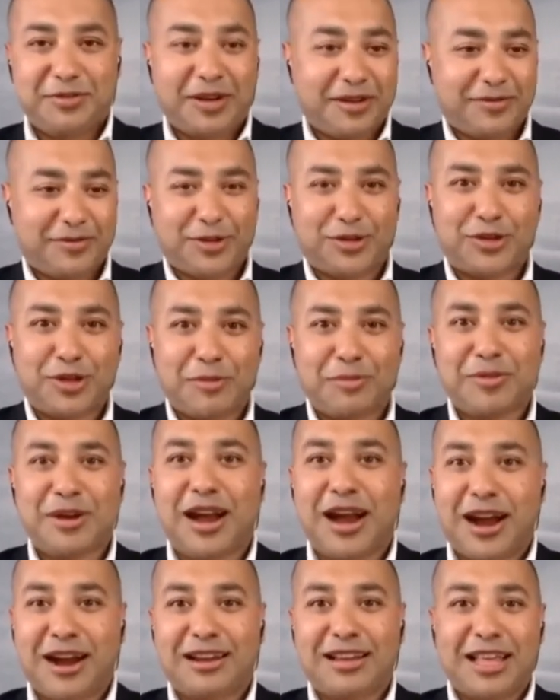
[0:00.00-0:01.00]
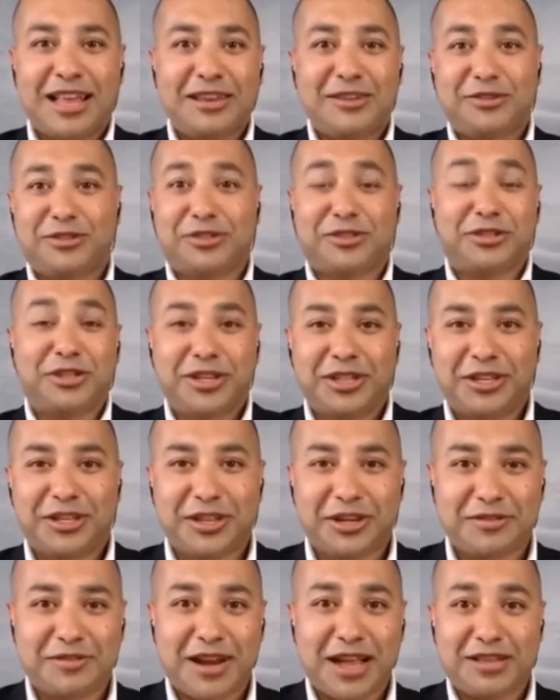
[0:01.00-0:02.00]
of the top car, and you're just sitting in
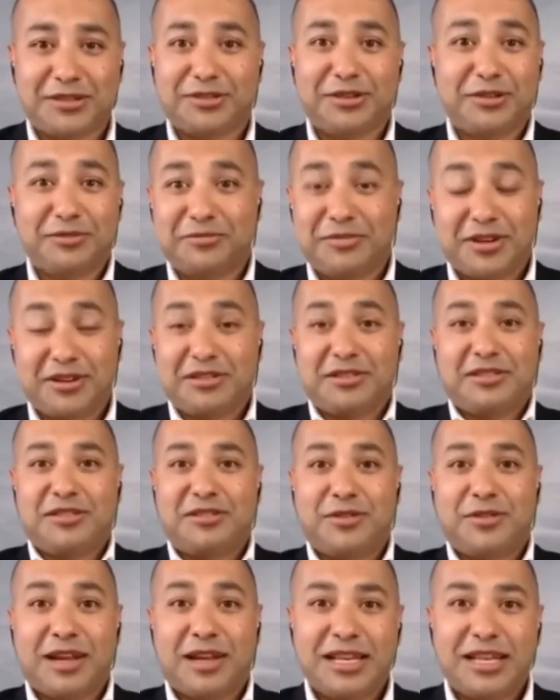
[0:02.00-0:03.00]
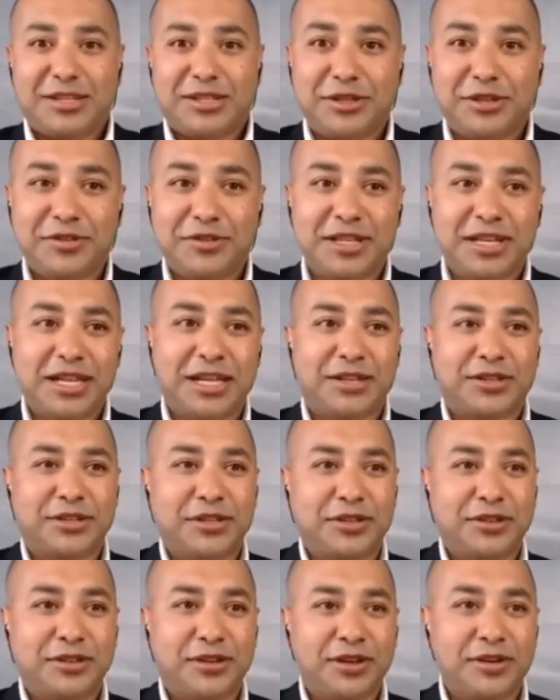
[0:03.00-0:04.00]
the garage. No one is using it. So
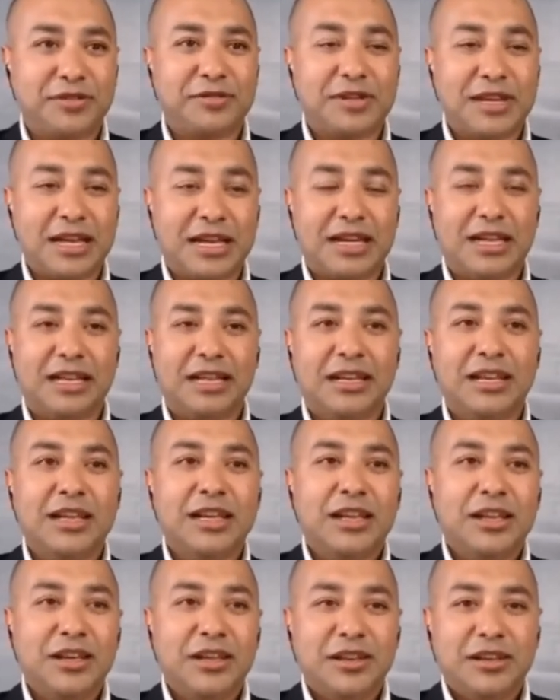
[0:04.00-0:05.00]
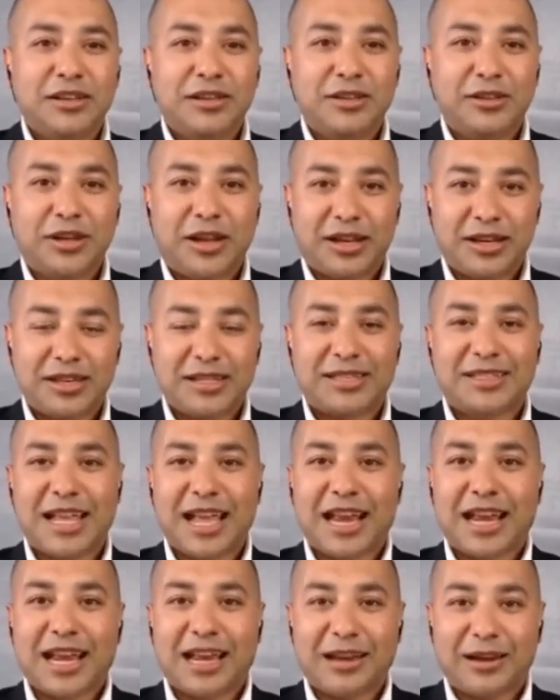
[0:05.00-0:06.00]
you've got to really
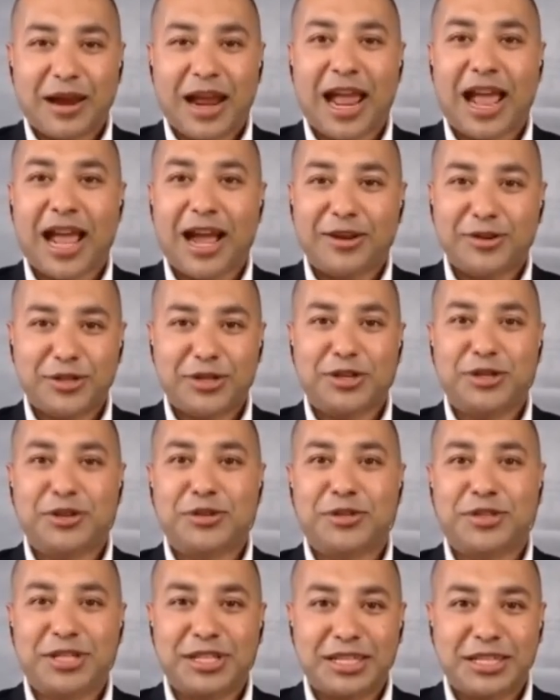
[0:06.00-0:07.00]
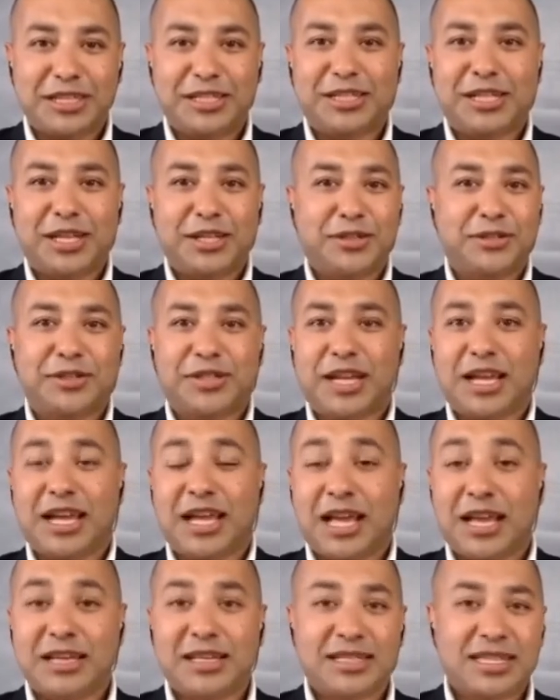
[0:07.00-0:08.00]
understand how to use it in day to day,
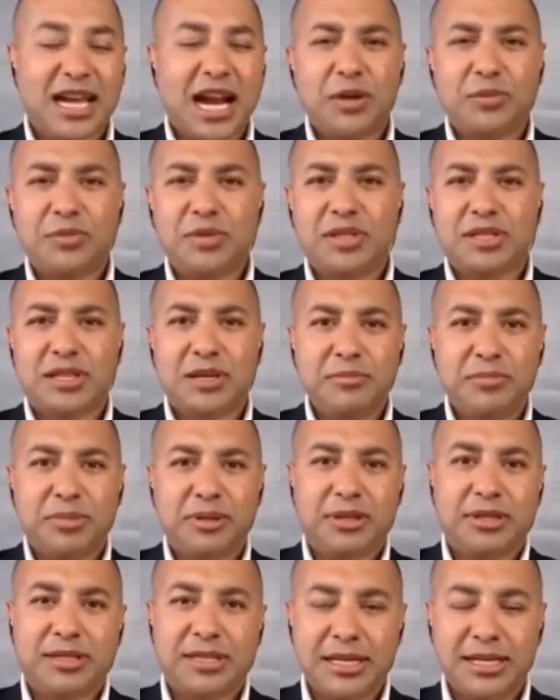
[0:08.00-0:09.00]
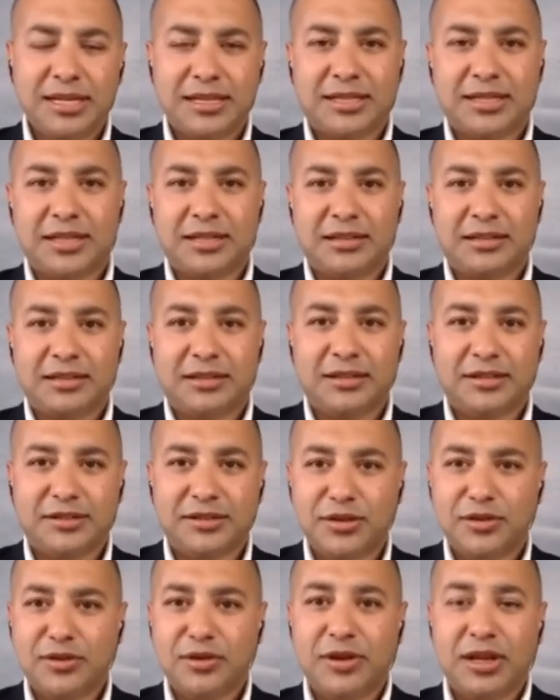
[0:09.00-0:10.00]
and start with simple, test it. There's
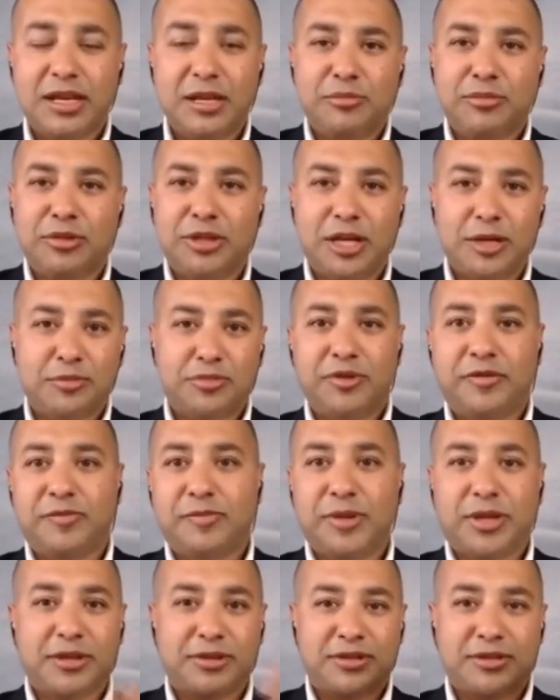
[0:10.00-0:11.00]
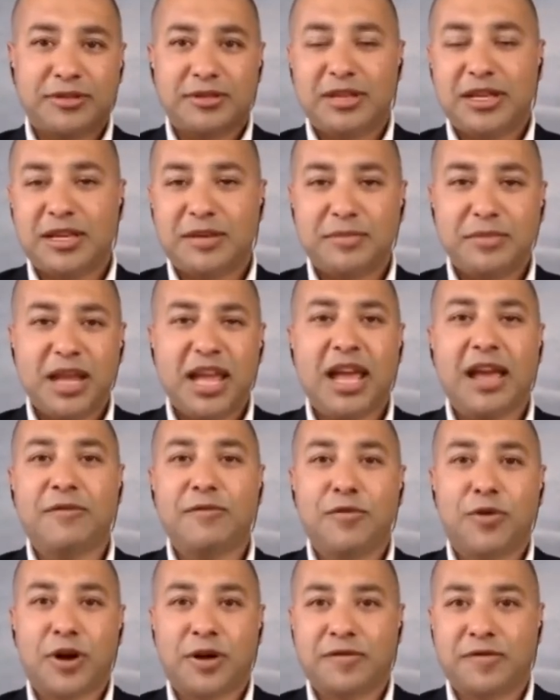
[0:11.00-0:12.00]
no any bulletproof, because it may have
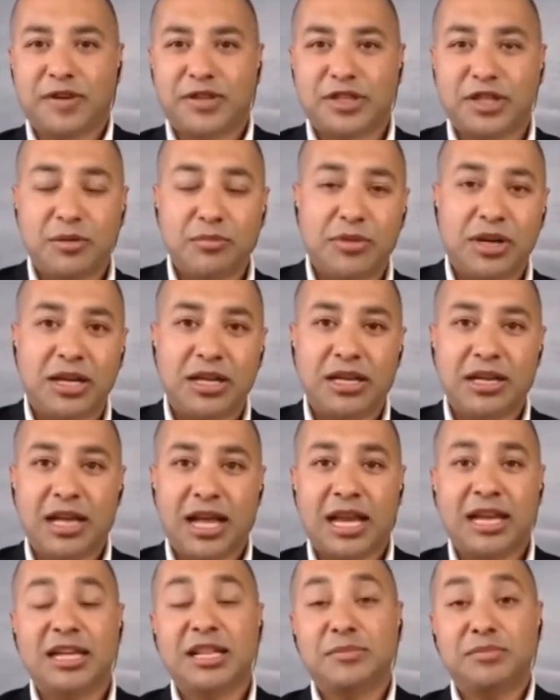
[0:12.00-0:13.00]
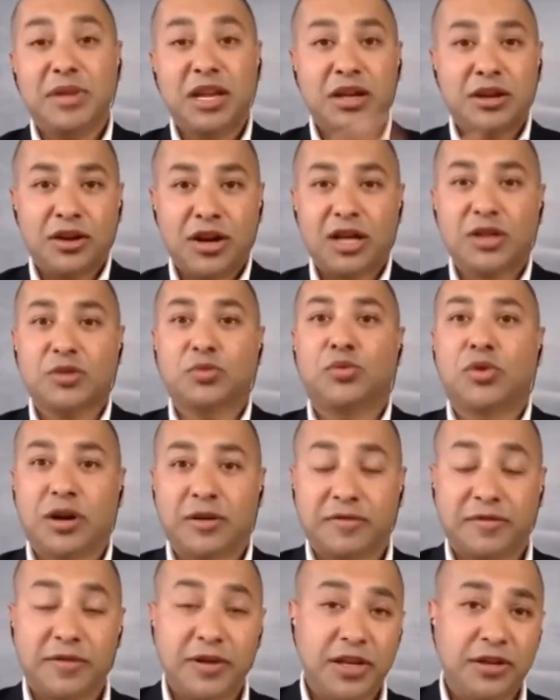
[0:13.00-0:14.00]
worked for someone and it may not
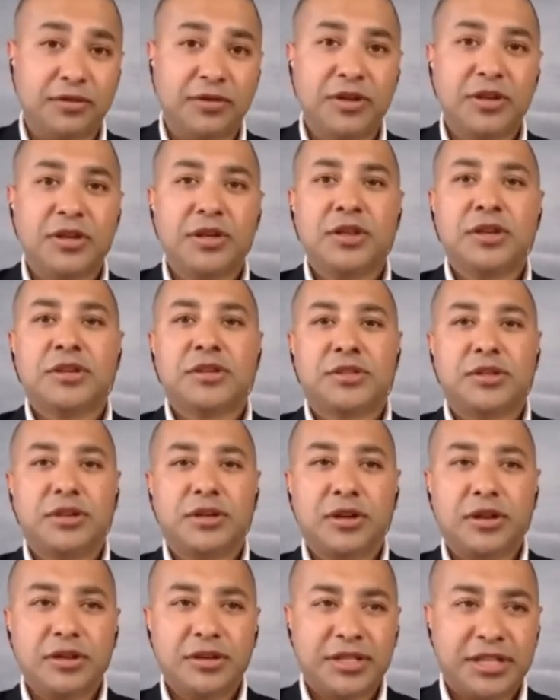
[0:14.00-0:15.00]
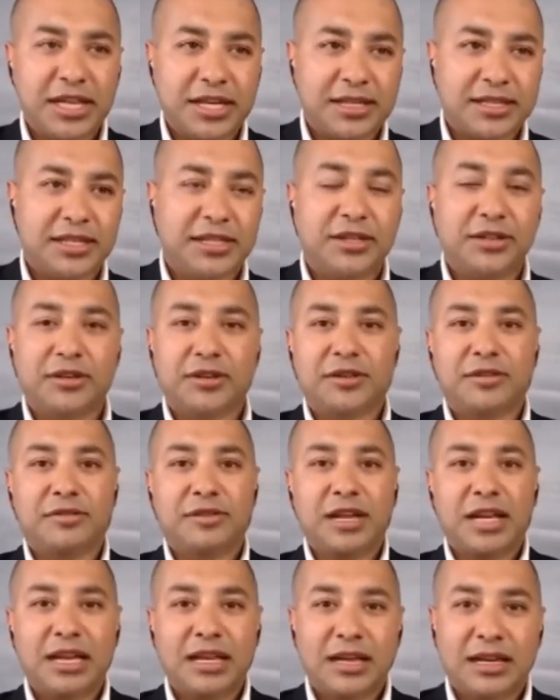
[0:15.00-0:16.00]
work for you. So you got to test it. You got to
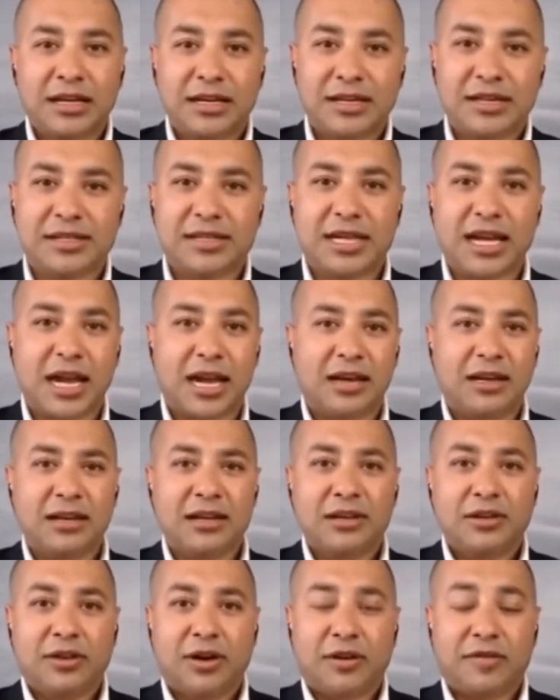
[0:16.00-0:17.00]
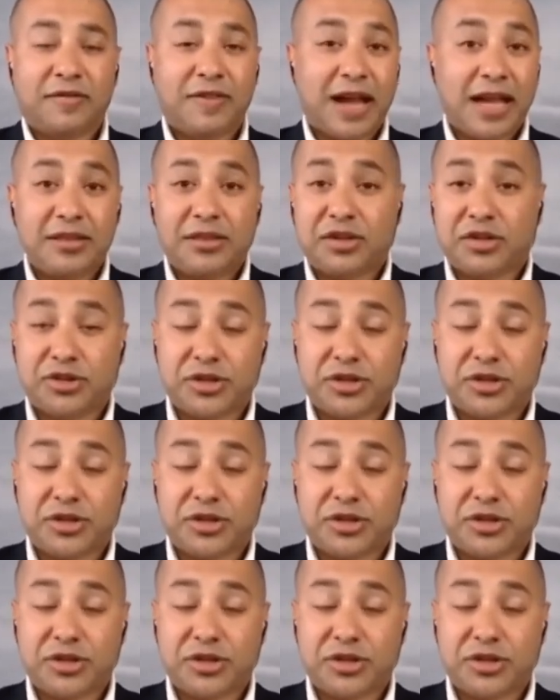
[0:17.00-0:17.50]
really understand, or find a